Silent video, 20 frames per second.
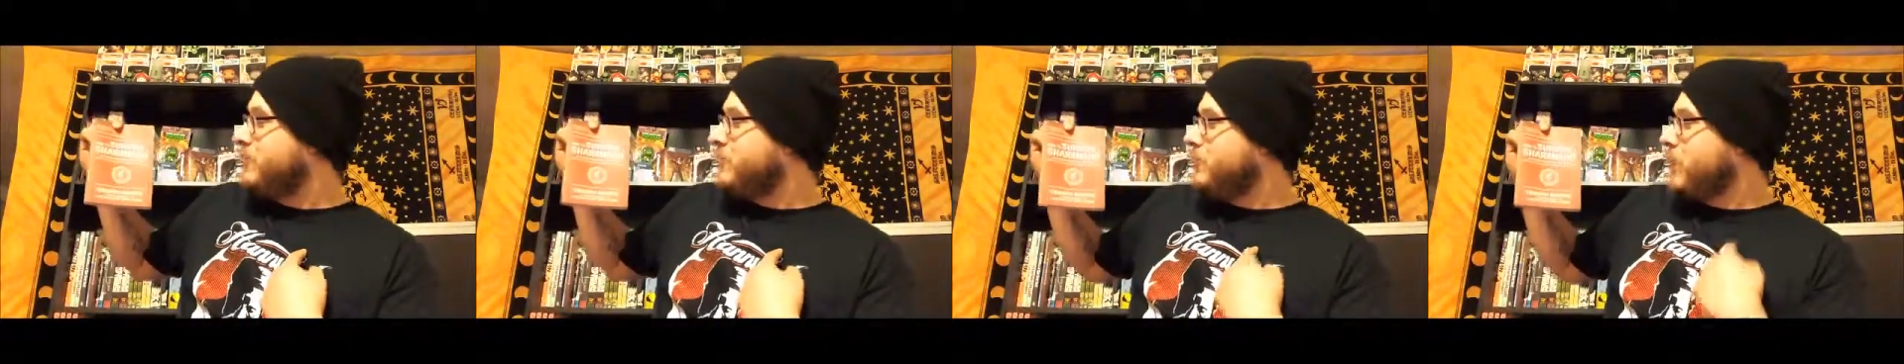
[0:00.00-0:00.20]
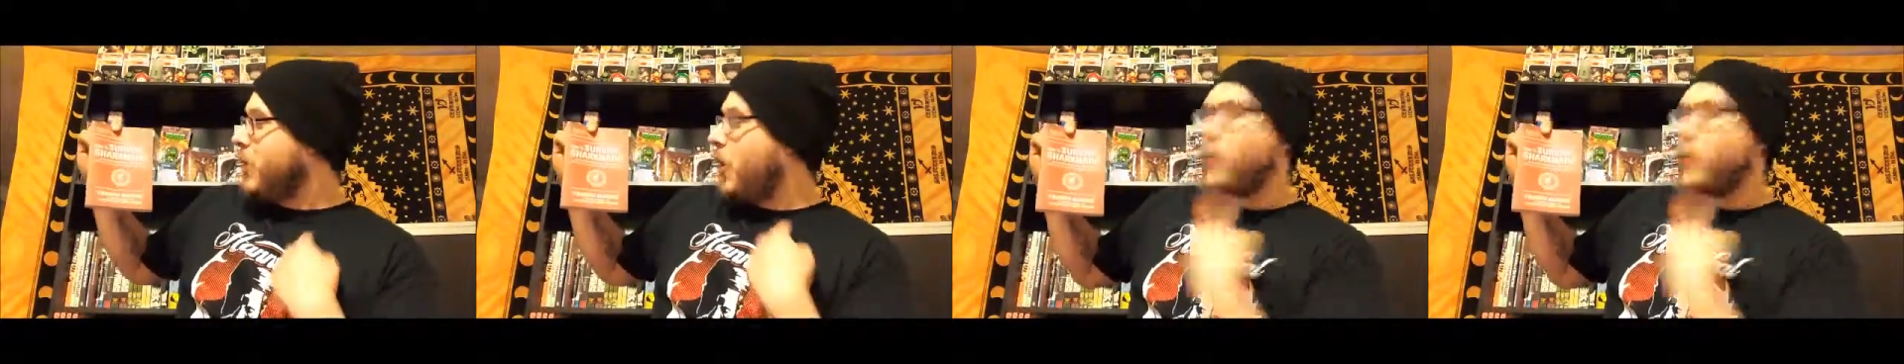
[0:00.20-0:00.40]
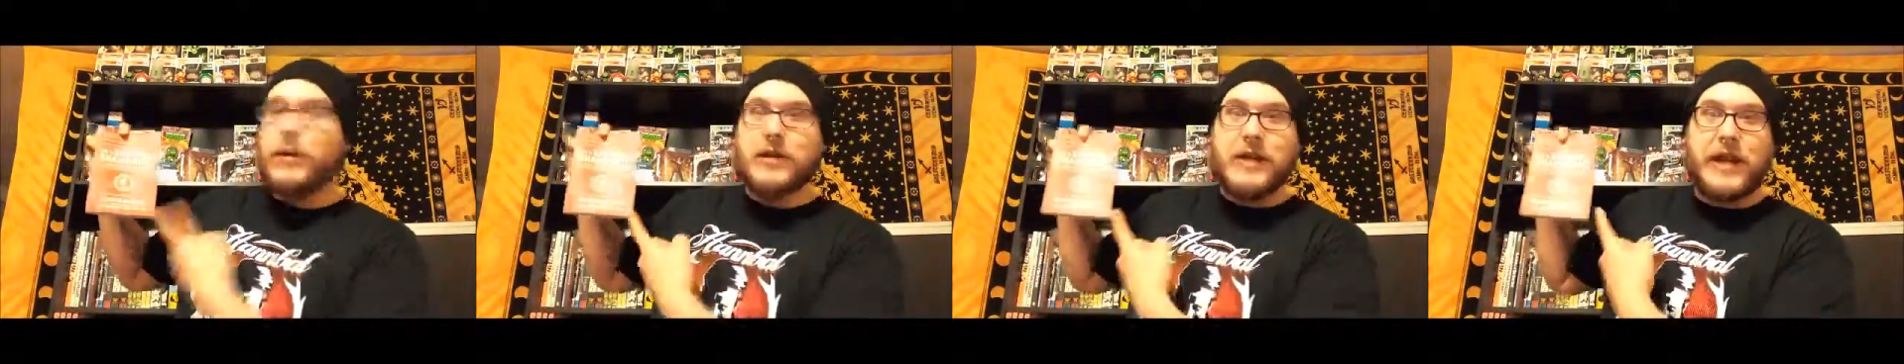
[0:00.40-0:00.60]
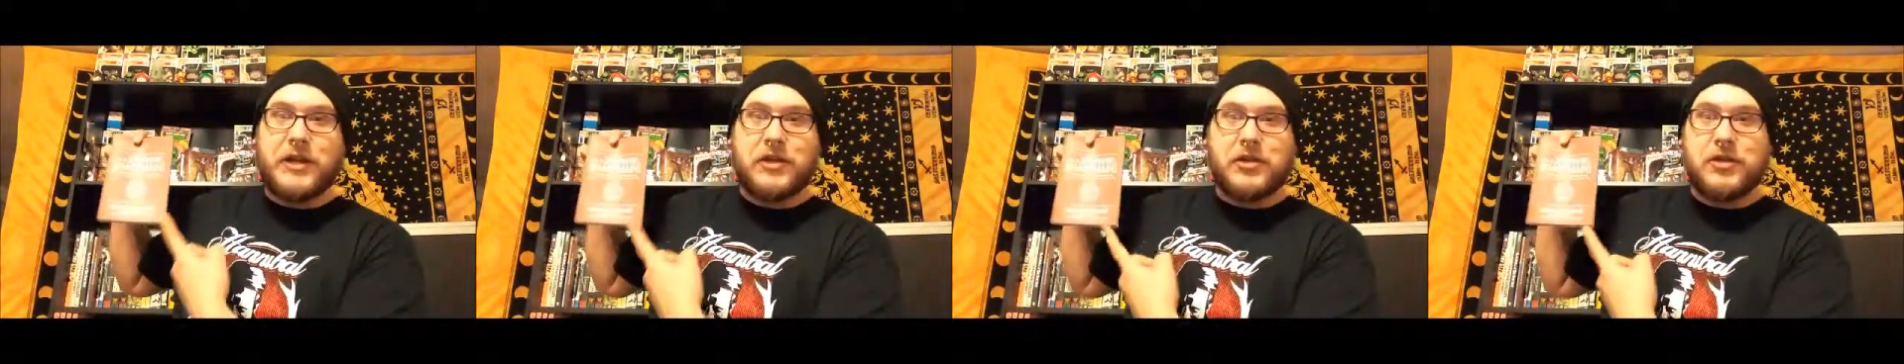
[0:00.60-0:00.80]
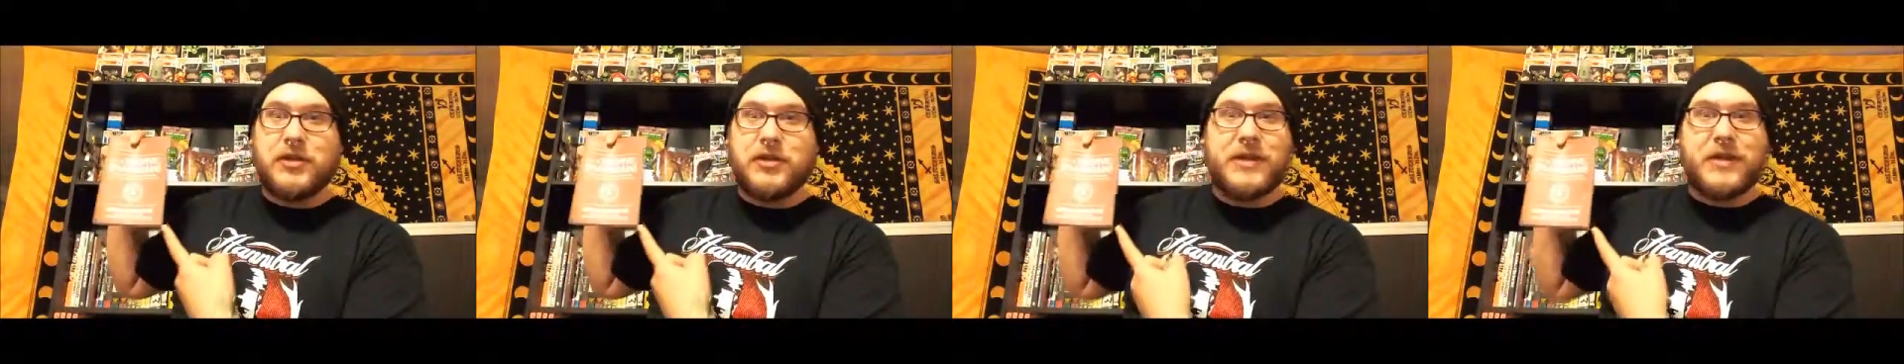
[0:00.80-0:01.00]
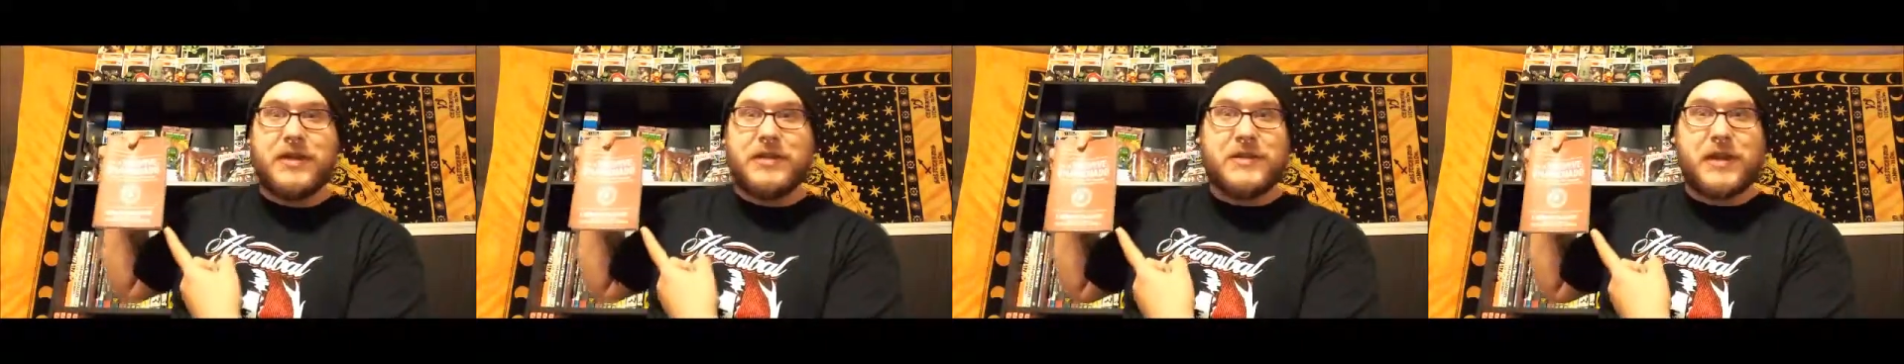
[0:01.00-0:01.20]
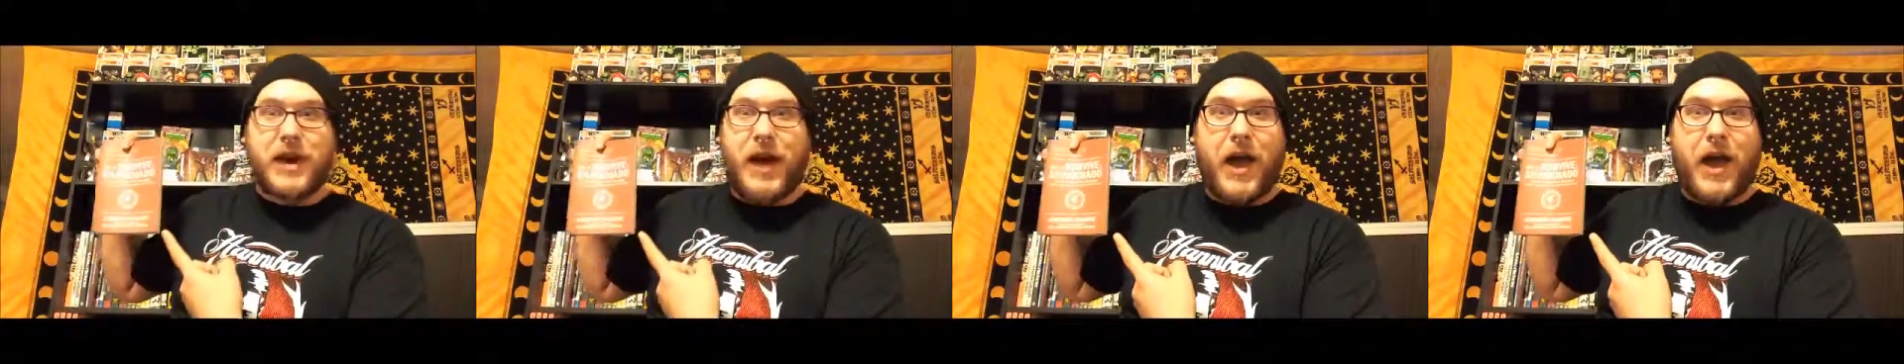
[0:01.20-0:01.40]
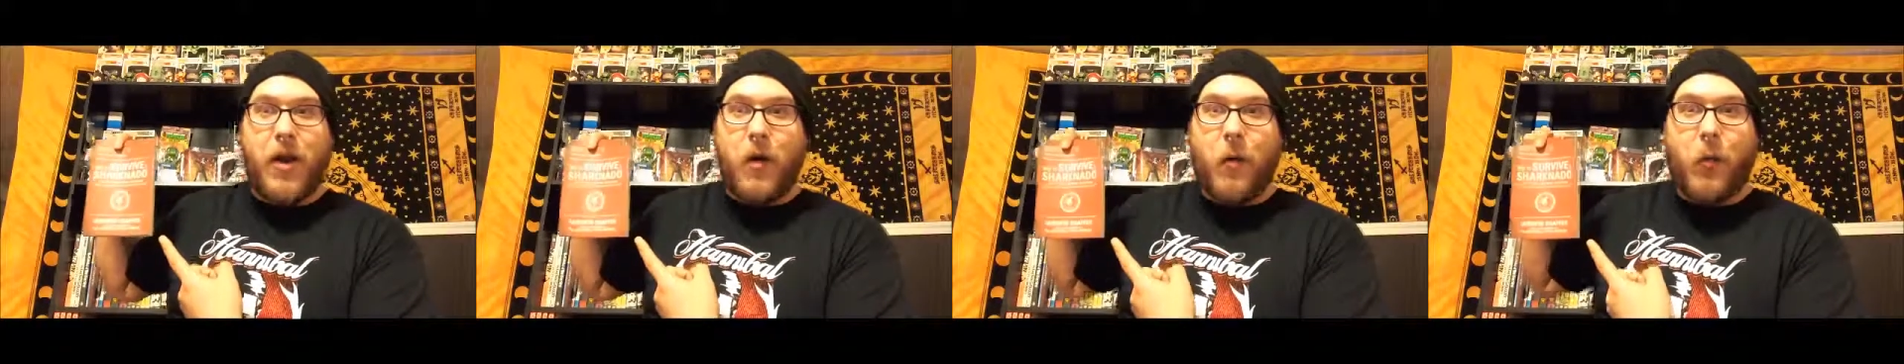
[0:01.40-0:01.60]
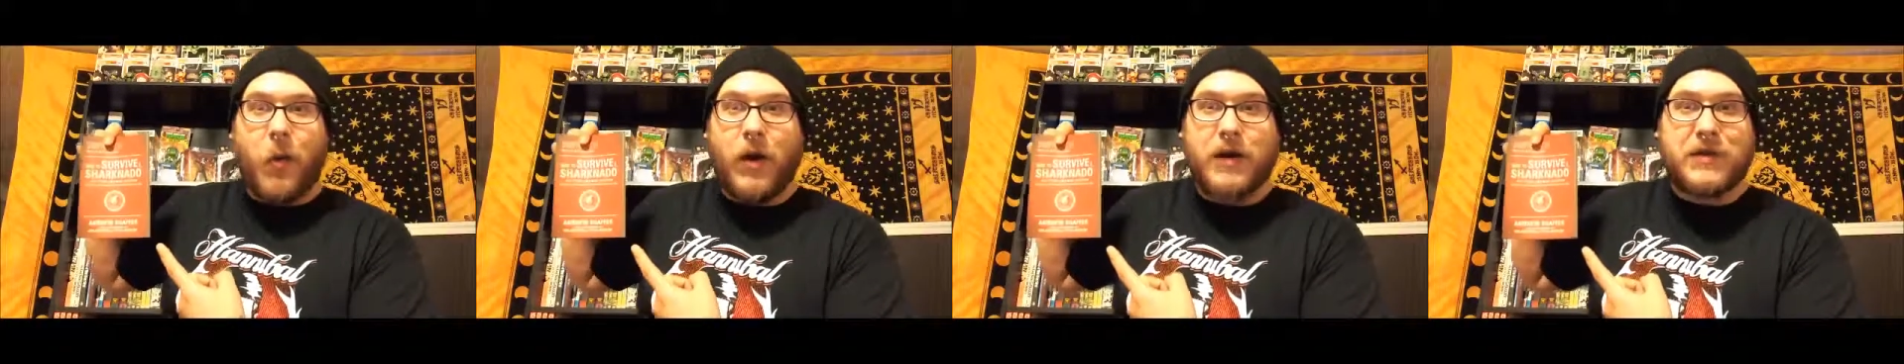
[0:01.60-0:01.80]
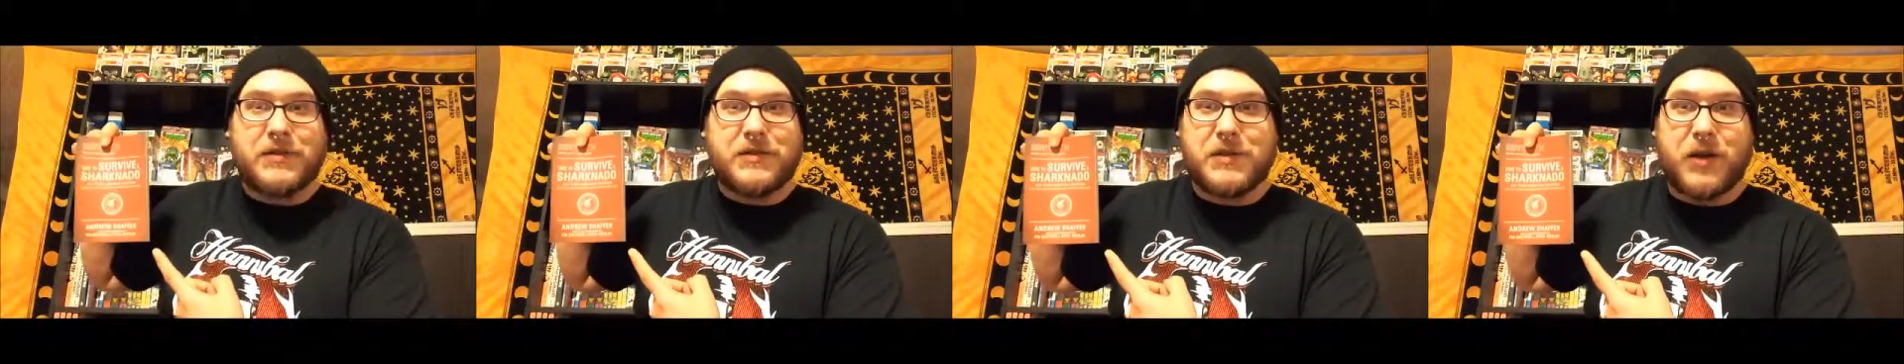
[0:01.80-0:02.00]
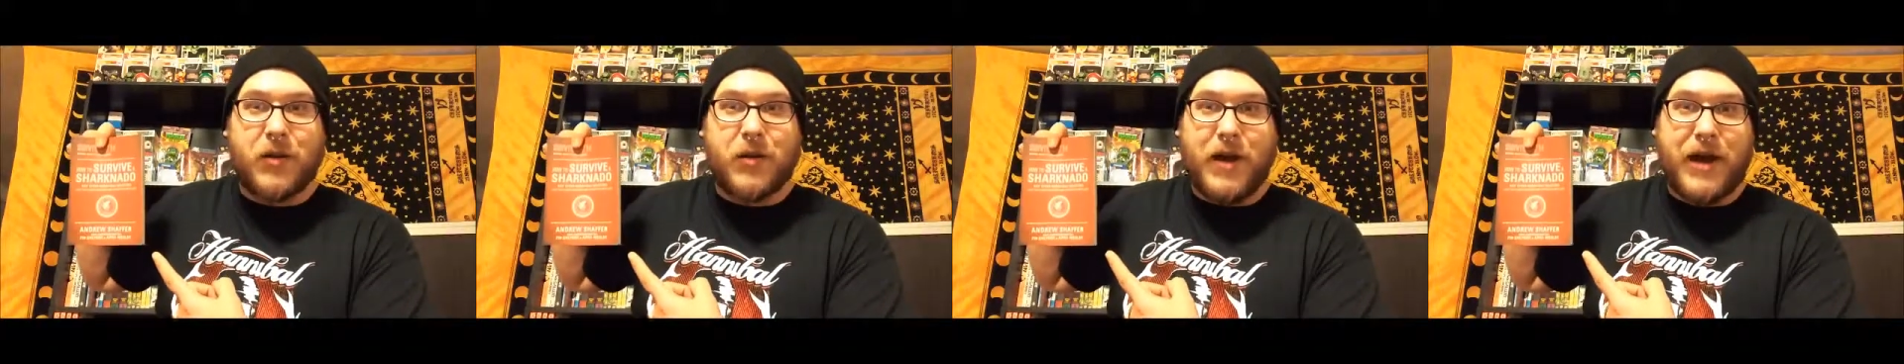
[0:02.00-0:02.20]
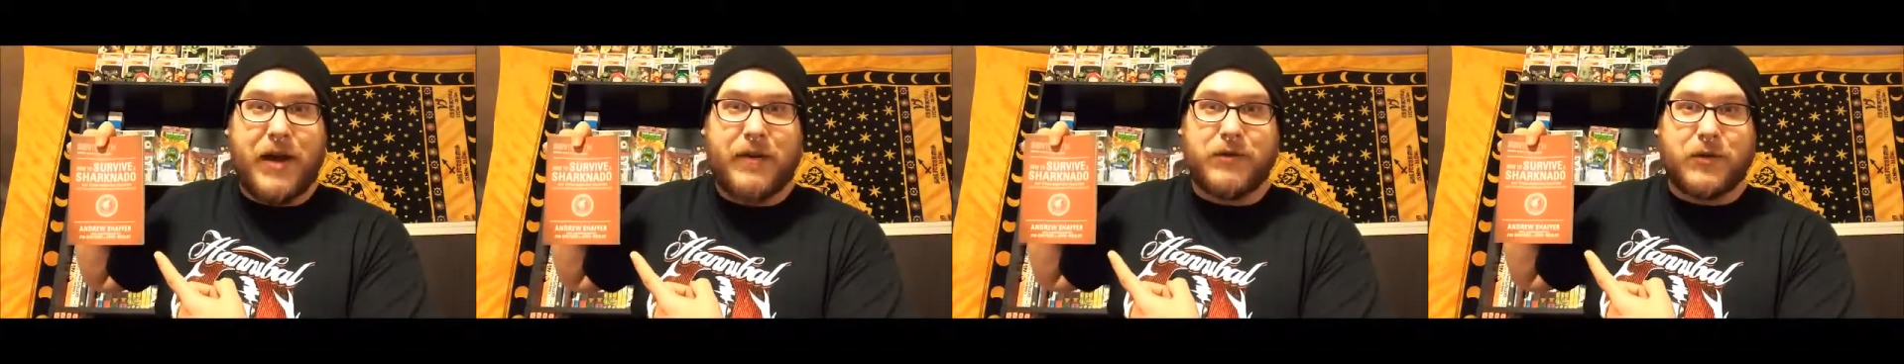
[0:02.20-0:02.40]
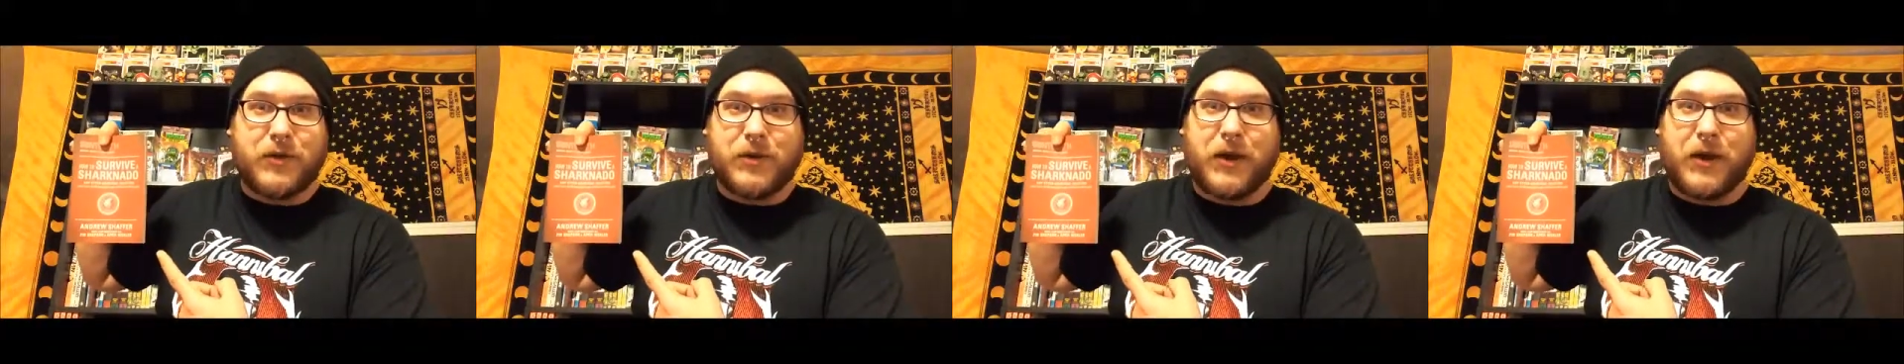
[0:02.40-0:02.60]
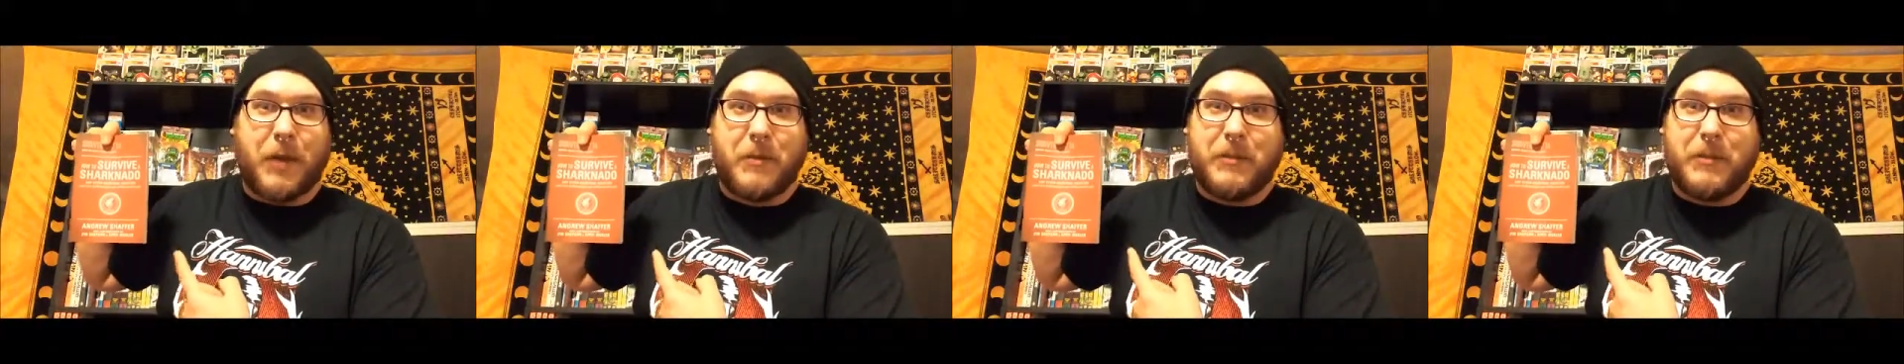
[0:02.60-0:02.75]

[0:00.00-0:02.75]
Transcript: No relation to this guy whatsoever.